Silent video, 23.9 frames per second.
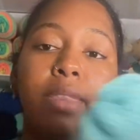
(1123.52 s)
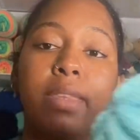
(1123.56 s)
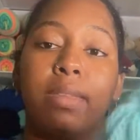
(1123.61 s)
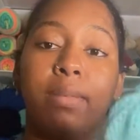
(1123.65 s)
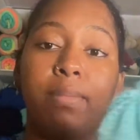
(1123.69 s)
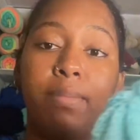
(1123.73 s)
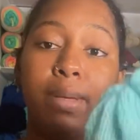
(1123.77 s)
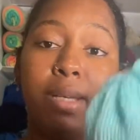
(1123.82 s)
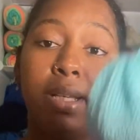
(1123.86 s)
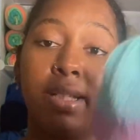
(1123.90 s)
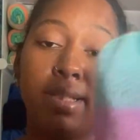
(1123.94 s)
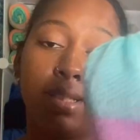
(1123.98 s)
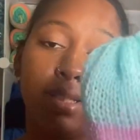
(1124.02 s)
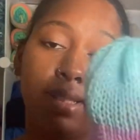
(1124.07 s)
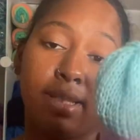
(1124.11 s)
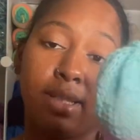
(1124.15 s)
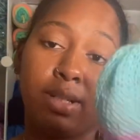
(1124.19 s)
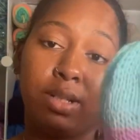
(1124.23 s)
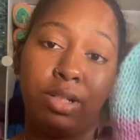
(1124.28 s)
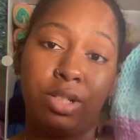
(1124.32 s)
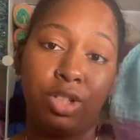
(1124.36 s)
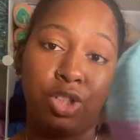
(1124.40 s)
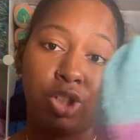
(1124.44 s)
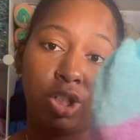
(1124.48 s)
because
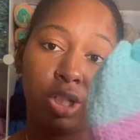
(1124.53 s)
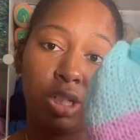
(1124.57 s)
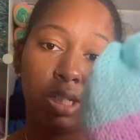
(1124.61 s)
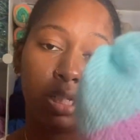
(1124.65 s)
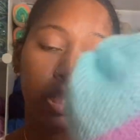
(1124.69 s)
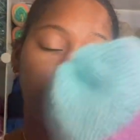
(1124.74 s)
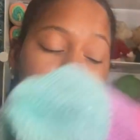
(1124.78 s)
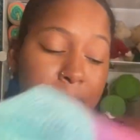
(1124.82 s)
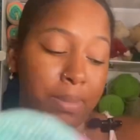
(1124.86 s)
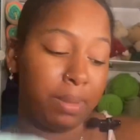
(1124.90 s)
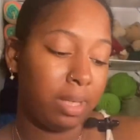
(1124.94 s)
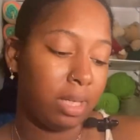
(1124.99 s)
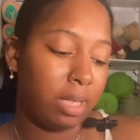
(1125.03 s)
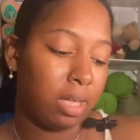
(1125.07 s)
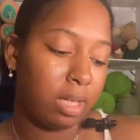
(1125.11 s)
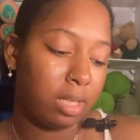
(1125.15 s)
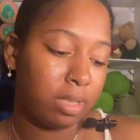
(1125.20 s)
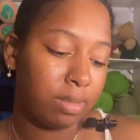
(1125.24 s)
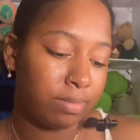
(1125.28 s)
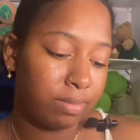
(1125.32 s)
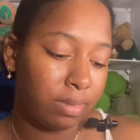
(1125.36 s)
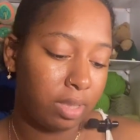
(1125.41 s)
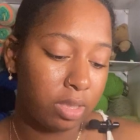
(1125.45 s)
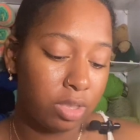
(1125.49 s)
it shouldn't take me,
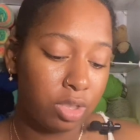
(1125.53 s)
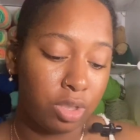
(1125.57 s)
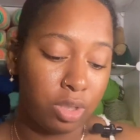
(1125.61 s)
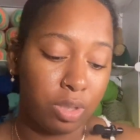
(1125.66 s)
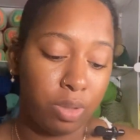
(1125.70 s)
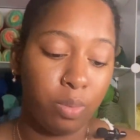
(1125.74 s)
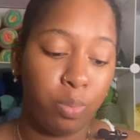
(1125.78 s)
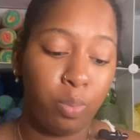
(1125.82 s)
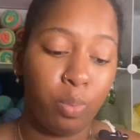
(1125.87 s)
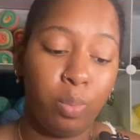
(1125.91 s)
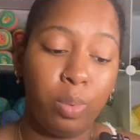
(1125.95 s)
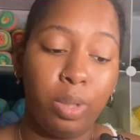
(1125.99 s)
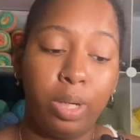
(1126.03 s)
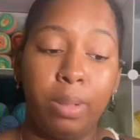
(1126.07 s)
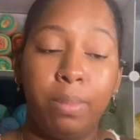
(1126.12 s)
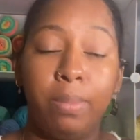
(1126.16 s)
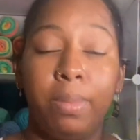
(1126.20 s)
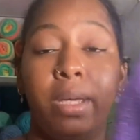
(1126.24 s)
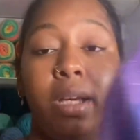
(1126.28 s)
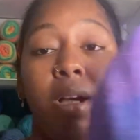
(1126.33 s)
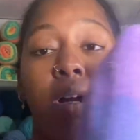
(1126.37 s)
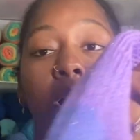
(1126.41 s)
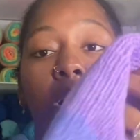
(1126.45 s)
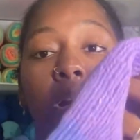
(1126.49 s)
it wouldn't
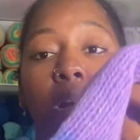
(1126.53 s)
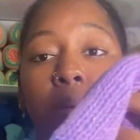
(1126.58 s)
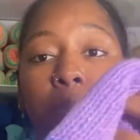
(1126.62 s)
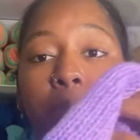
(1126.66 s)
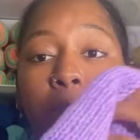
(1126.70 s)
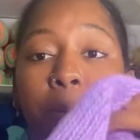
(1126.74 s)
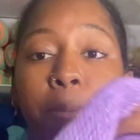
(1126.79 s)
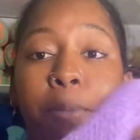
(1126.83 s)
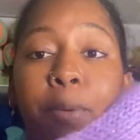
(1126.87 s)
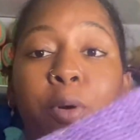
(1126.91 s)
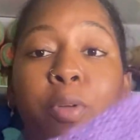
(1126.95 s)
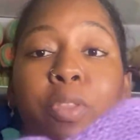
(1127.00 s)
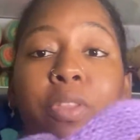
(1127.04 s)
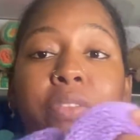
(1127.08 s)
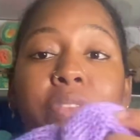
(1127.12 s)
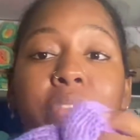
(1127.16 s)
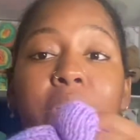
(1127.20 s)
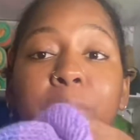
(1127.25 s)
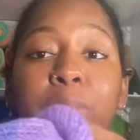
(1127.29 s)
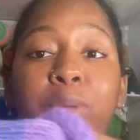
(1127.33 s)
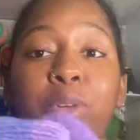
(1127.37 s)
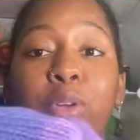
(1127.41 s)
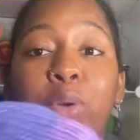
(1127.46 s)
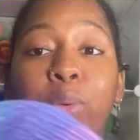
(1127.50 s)
be hard. But both of
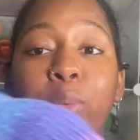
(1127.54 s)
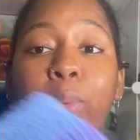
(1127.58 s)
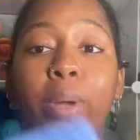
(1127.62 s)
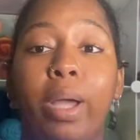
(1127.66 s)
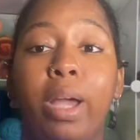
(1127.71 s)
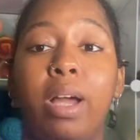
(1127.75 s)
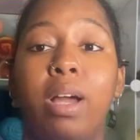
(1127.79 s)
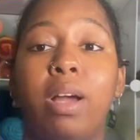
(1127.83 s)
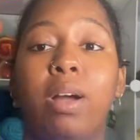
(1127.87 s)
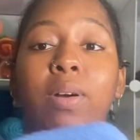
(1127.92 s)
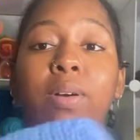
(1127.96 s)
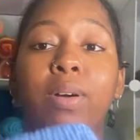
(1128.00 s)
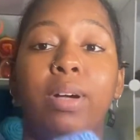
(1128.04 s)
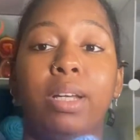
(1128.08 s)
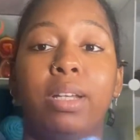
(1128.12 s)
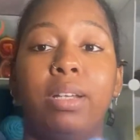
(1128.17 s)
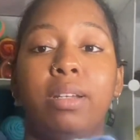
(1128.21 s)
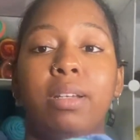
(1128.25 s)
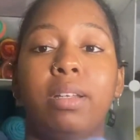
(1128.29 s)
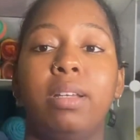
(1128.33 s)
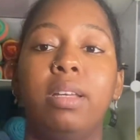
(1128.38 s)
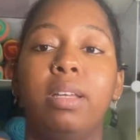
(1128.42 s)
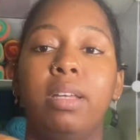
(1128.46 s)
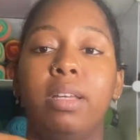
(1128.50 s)
them you can wear on
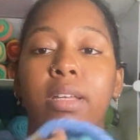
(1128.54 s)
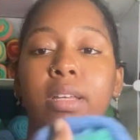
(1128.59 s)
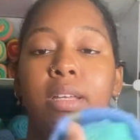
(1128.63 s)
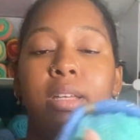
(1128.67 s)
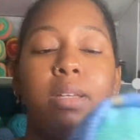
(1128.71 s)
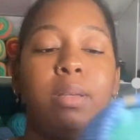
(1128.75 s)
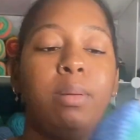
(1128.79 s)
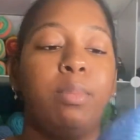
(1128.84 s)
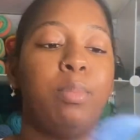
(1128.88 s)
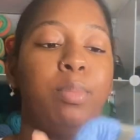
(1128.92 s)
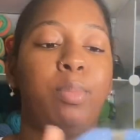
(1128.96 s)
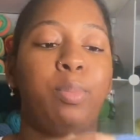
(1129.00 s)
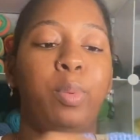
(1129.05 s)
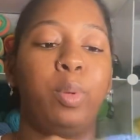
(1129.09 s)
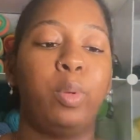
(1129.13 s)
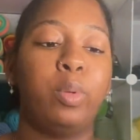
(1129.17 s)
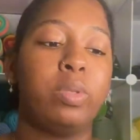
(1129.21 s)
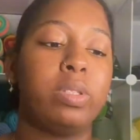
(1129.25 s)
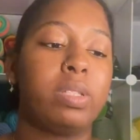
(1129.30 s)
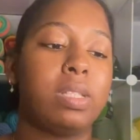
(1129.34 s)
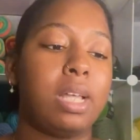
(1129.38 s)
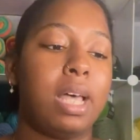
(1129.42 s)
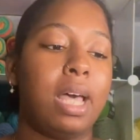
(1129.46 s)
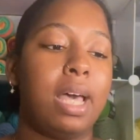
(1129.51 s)

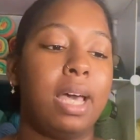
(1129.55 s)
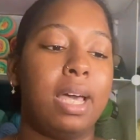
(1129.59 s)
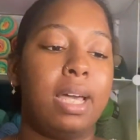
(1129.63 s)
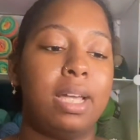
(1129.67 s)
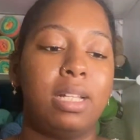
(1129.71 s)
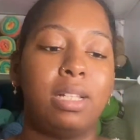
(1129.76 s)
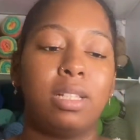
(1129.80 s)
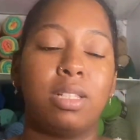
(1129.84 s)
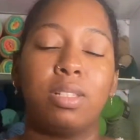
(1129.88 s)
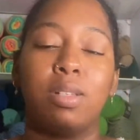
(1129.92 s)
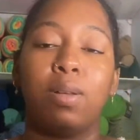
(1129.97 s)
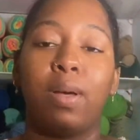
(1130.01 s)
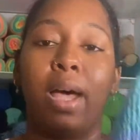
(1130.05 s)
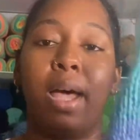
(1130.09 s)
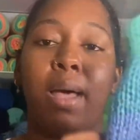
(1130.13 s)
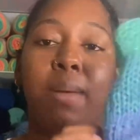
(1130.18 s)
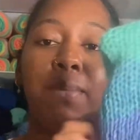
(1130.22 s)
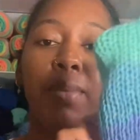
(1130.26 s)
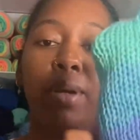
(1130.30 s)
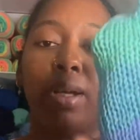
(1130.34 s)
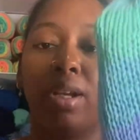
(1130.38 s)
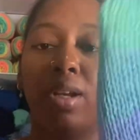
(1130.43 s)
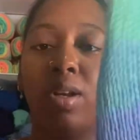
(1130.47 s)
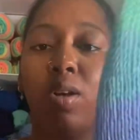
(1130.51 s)
both sides, so
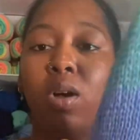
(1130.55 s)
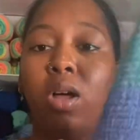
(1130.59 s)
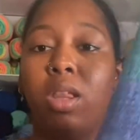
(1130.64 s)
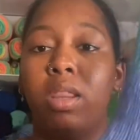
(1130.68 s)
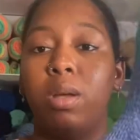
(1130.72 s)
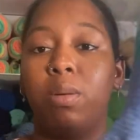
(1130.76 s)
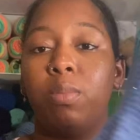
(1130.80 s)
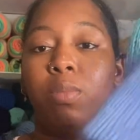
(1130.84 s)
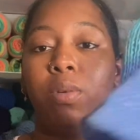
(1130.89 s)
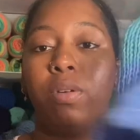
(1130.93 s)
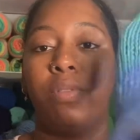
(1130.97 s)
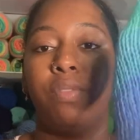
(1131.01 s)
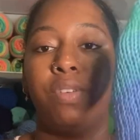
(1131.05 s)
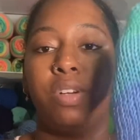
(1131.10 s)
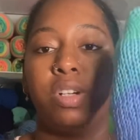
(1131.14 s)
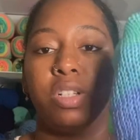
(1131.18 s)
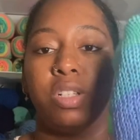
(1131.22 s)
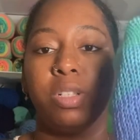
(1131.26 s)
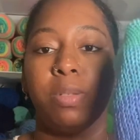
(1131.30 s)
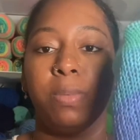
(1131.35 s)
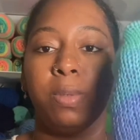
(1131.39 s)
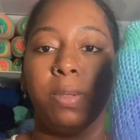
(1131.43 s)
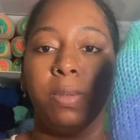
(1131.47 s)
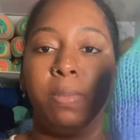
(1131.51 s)
I'm gonna call them
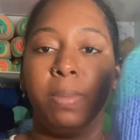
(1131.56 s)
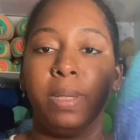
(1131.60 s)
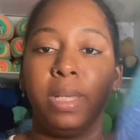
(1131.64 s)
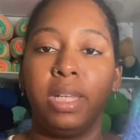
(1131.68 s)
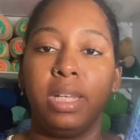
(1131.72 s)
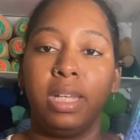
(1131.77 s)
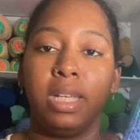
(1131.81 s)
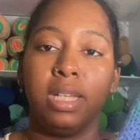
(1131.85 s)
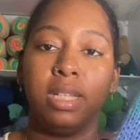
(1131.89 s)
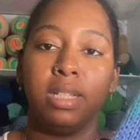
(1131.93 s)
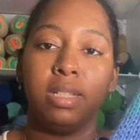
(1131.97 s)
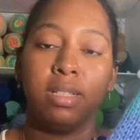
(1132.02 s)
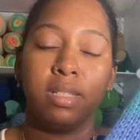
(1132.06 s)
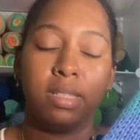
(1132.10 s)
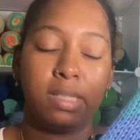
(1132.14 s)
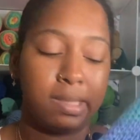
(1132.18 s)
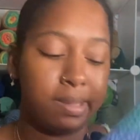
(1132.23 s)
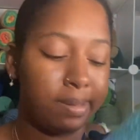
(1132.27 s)
reversible beanies.